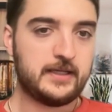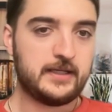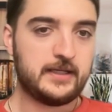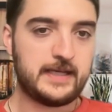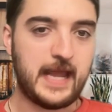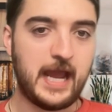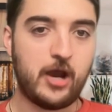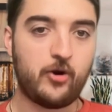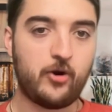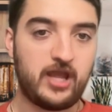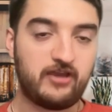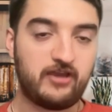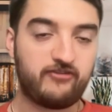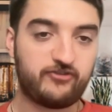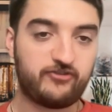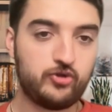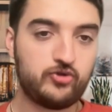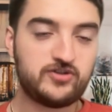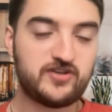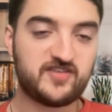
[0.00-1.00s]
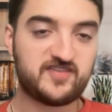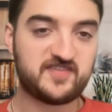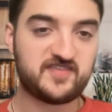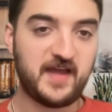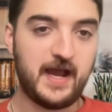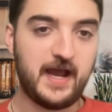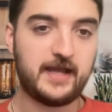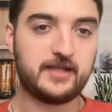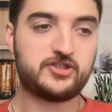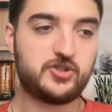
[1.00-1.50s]
Now, if you
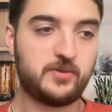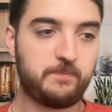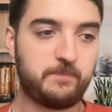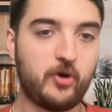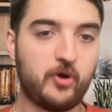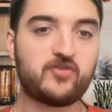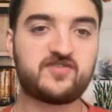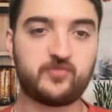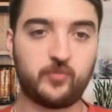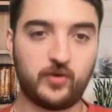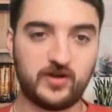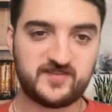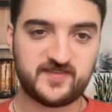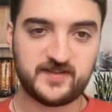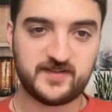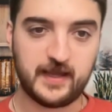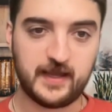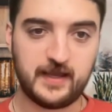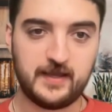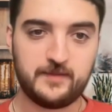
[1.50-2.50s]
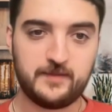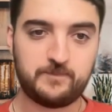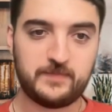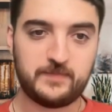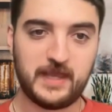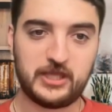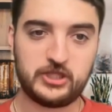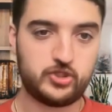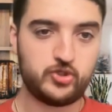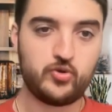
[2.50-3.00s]
decide to post once a day
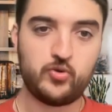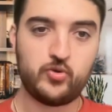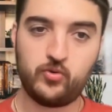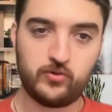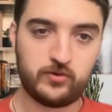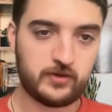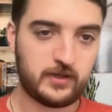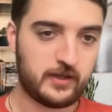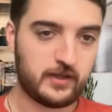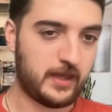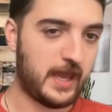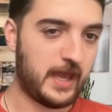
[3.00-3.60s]
and you